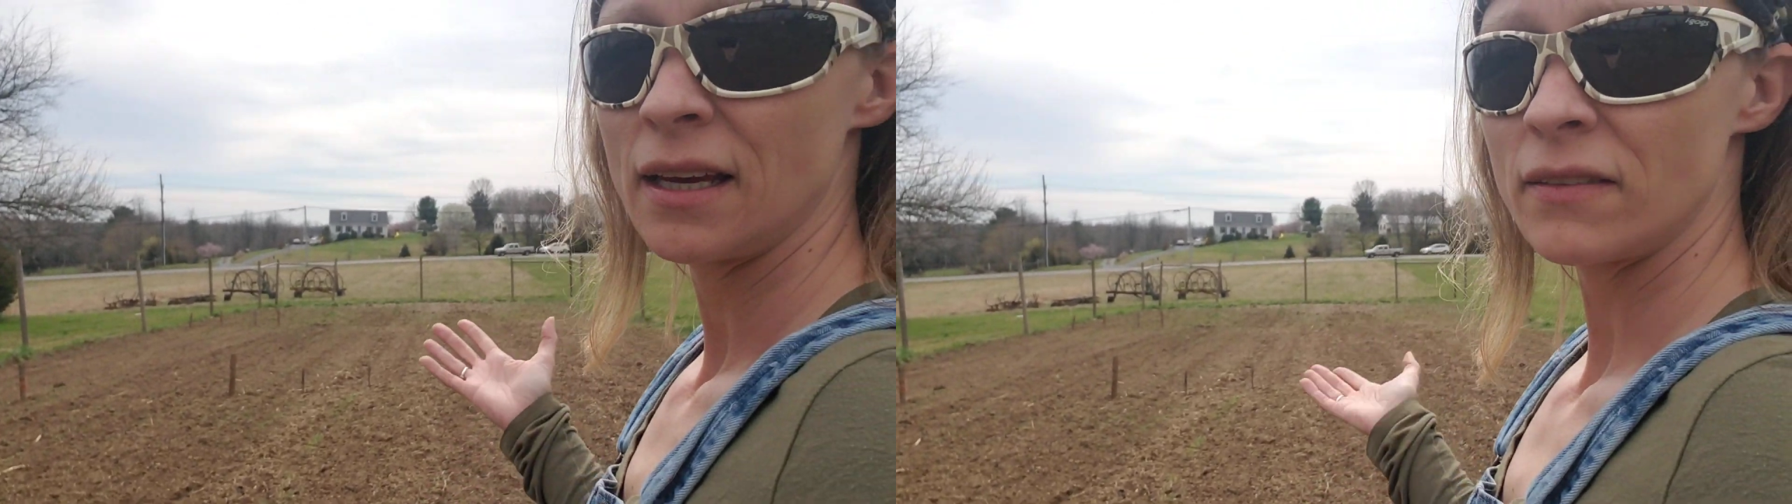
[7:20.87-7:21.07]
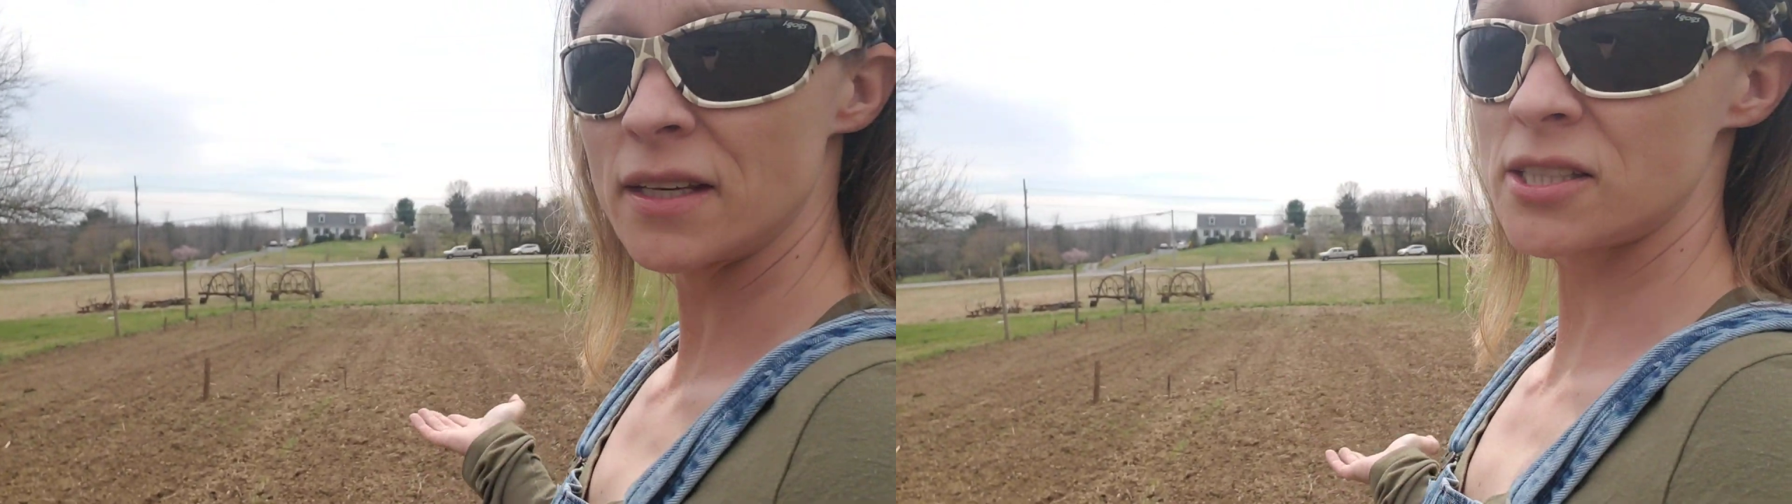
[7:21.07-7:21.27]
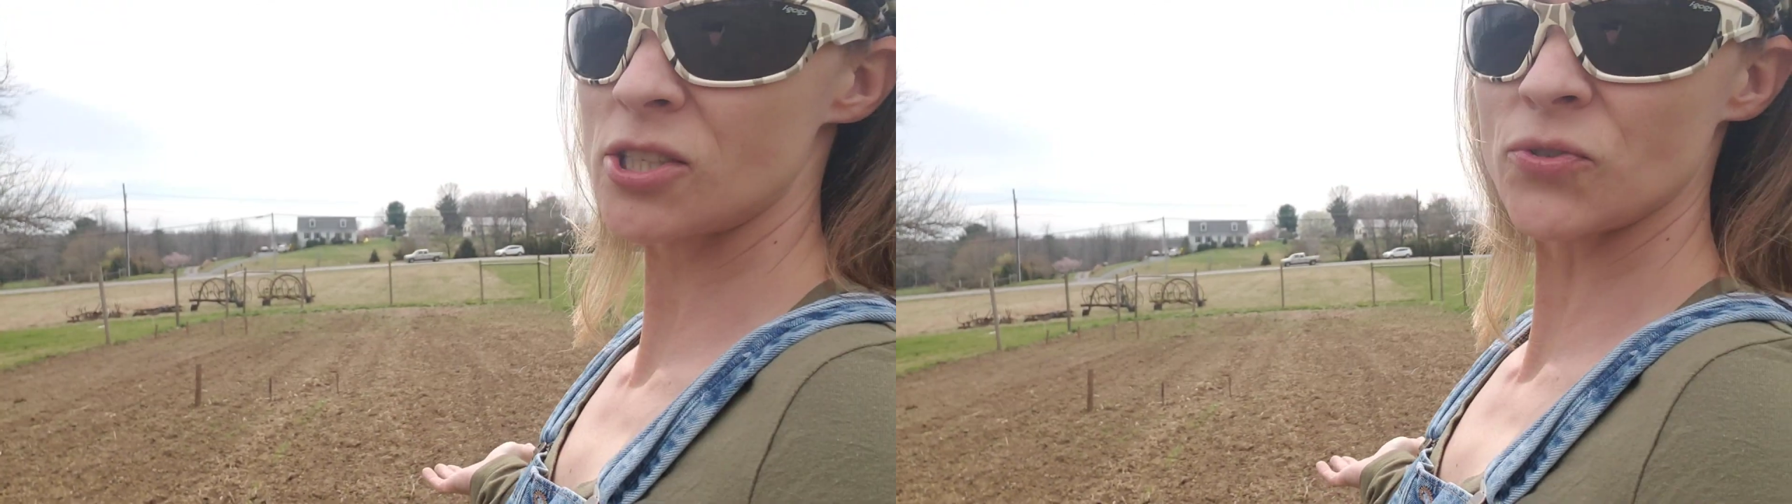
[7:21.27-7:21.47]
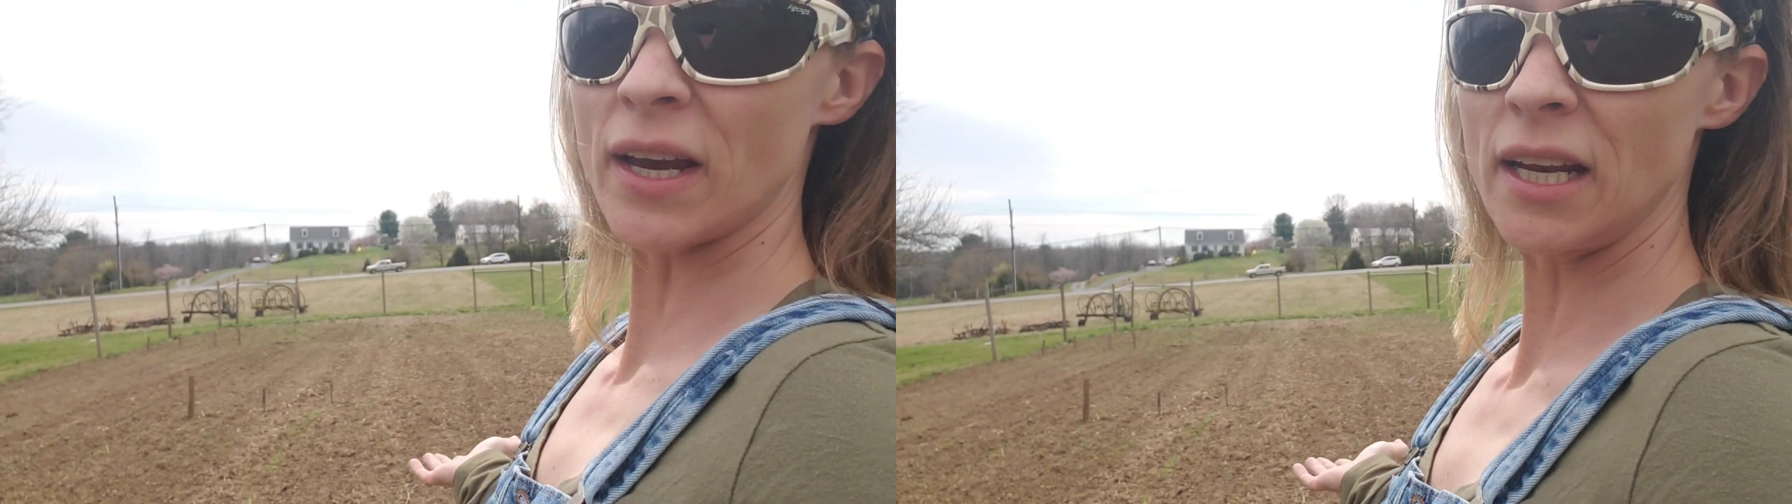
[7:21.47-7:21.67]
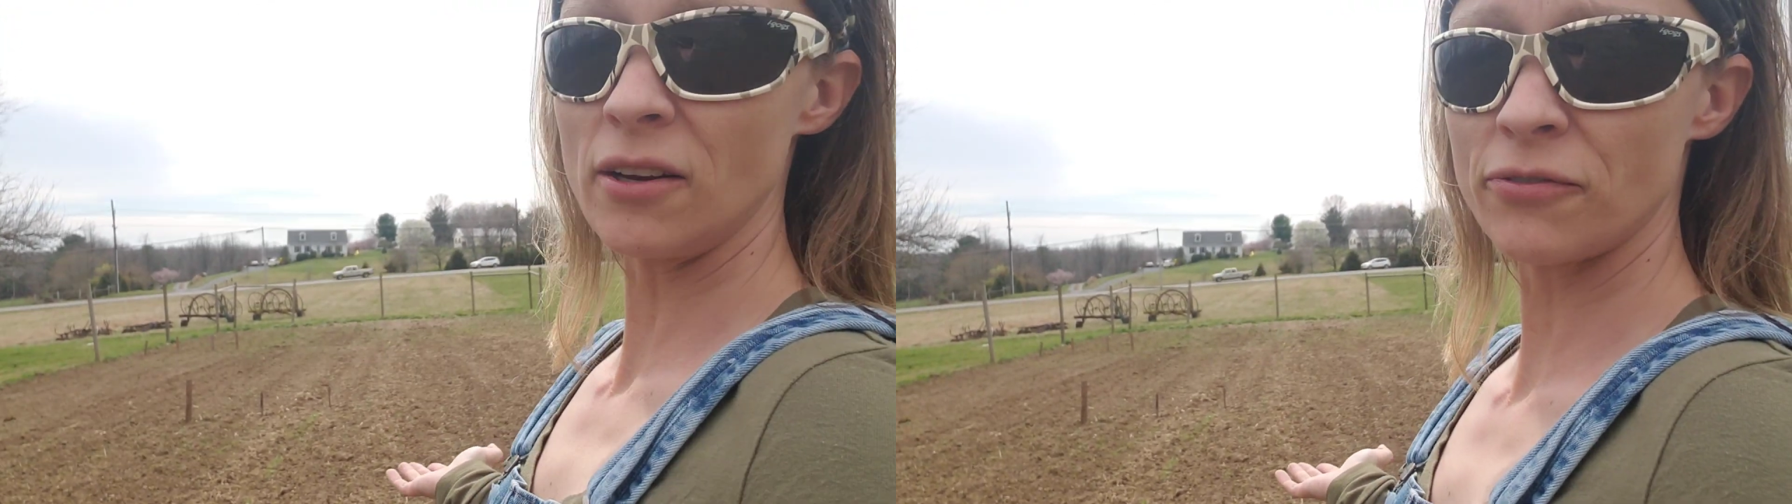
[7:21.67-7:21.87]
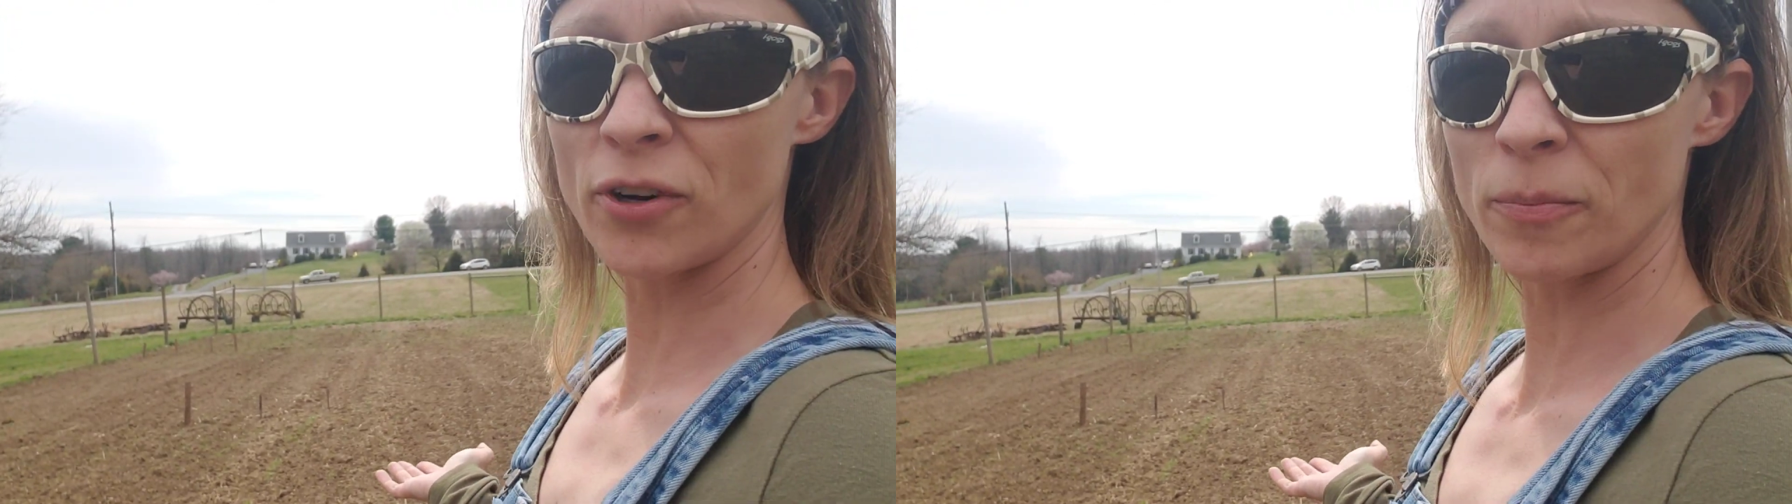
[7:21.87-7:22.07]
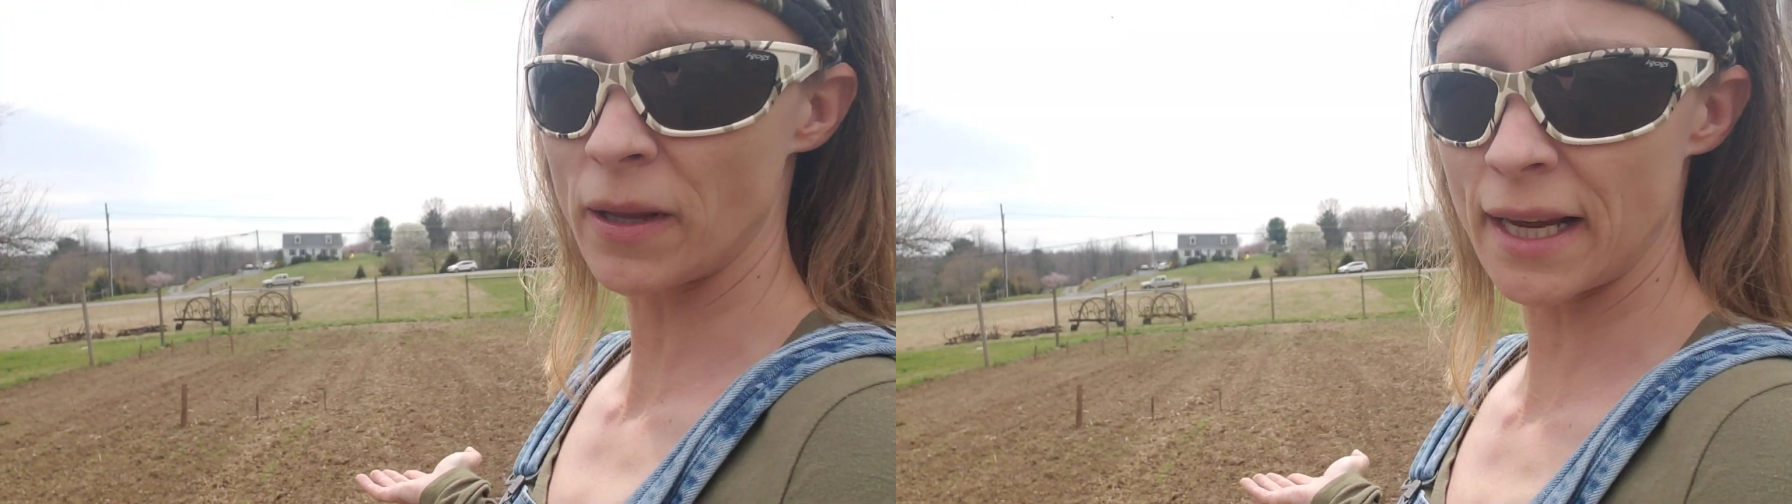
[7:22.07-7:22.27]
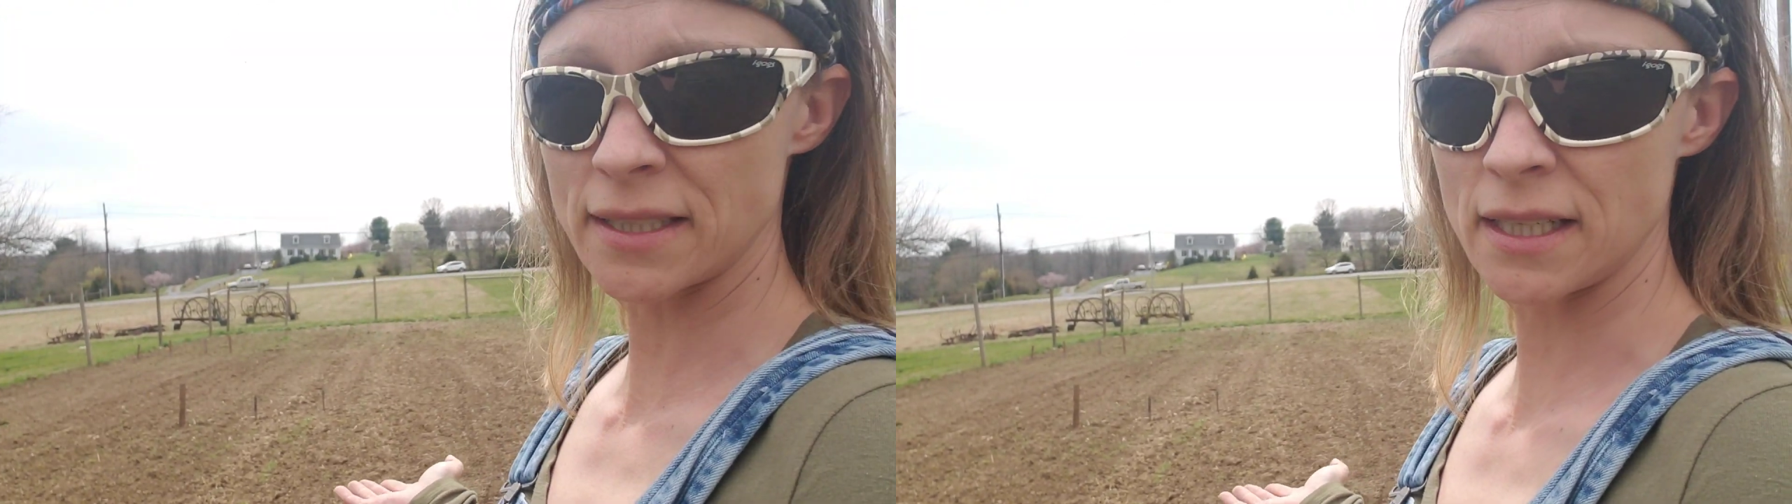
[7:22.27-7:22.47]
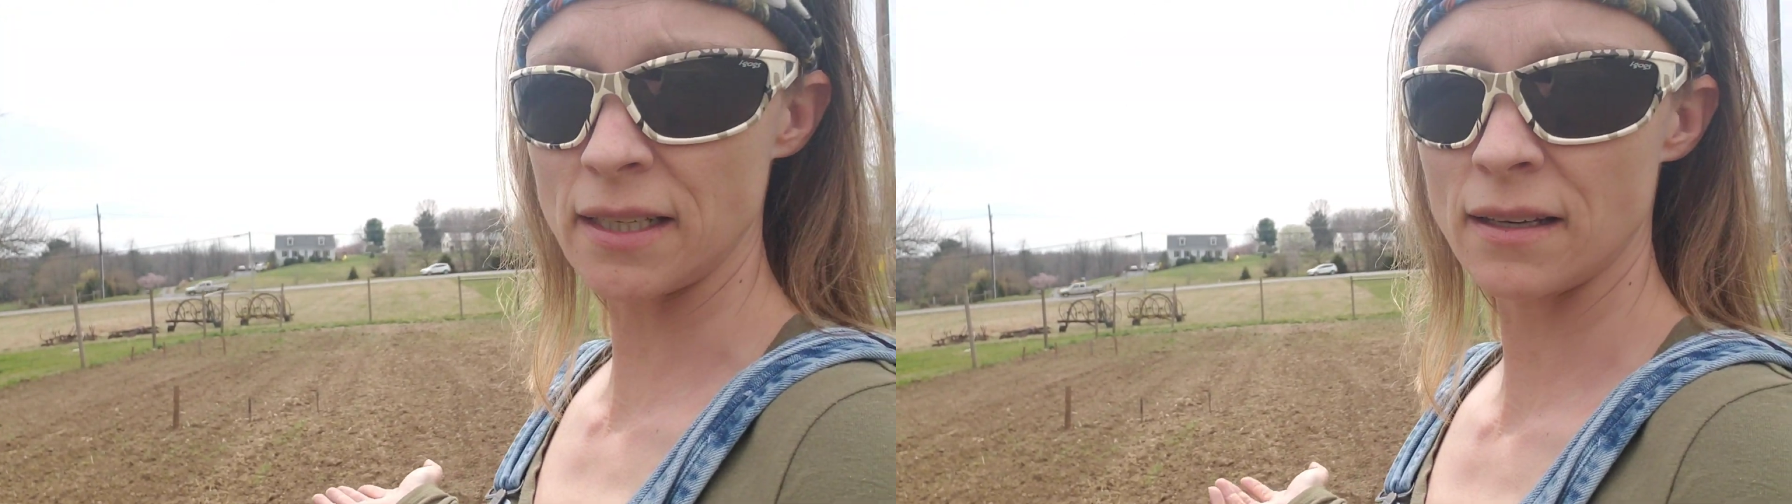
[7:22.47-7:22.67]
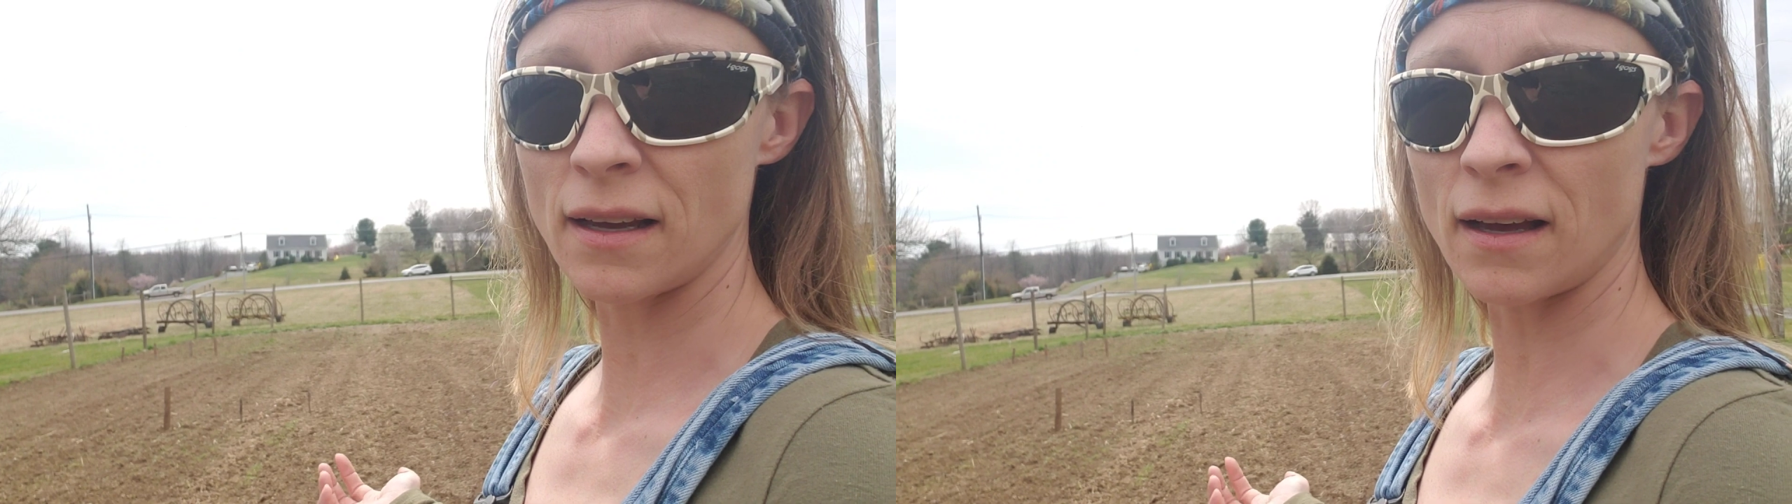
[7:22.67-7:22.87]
this is ready for planting.